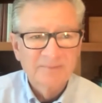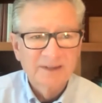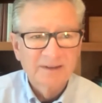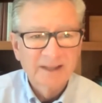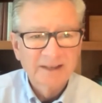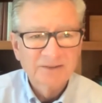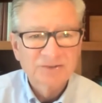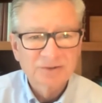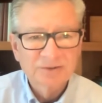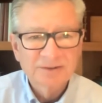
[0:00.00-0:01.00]
That has
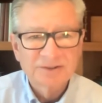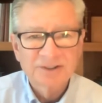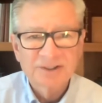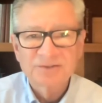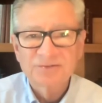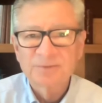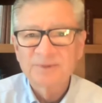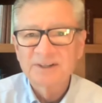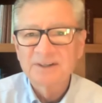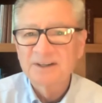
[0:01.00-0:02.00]
certainly changed for
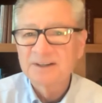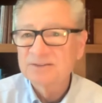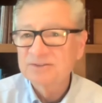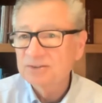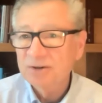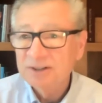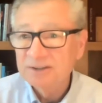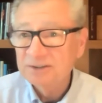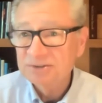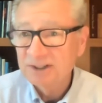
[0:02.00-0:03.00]
me and is starting
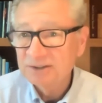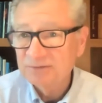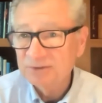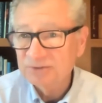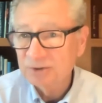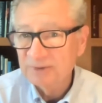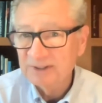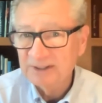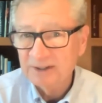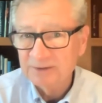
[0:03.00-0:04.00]
to change for so
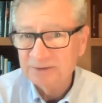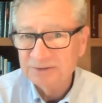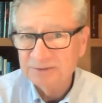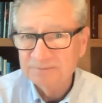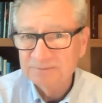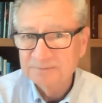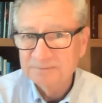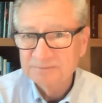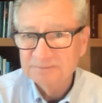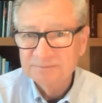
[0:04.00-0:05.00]
many others.
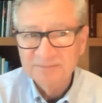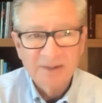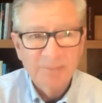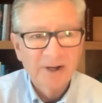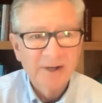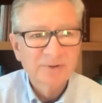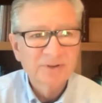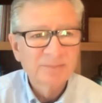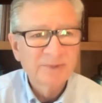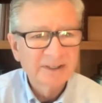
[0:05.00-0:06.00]
The
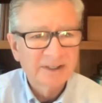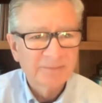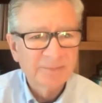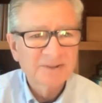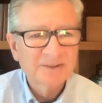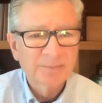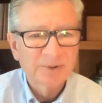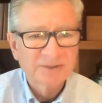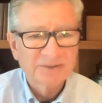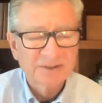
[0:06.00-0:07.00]
popular media have picked up
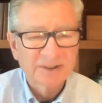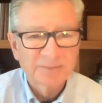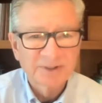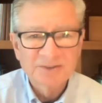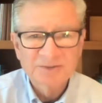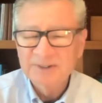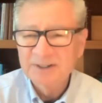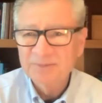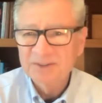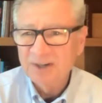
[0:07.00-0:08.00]
on sleep. It has
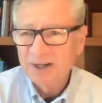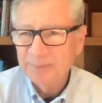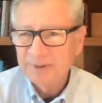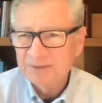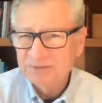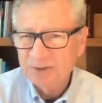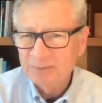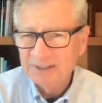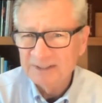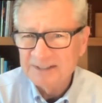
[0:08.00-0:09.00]
become the topic of so
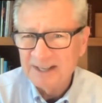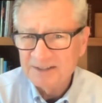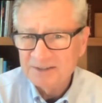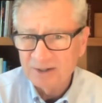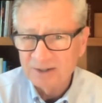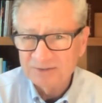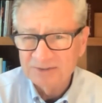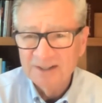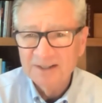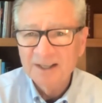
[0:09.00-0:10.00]
many TED Talks
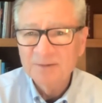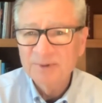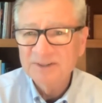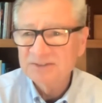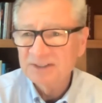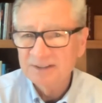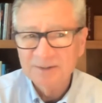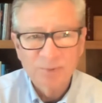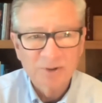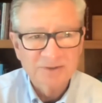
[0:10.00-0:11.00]
and best
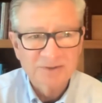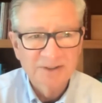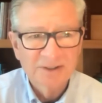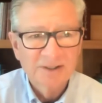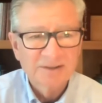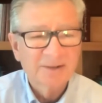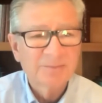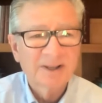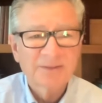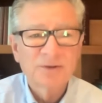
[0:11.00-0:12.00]
selling books like
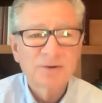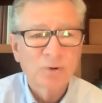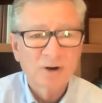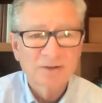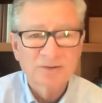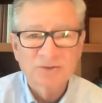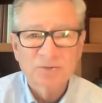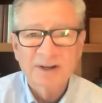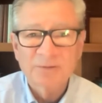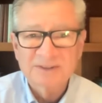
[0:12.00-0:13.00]
Matthew Walker's
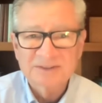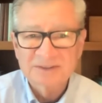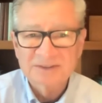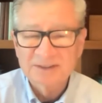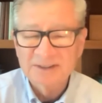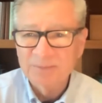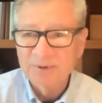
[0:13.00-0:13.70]
Why We Sleep,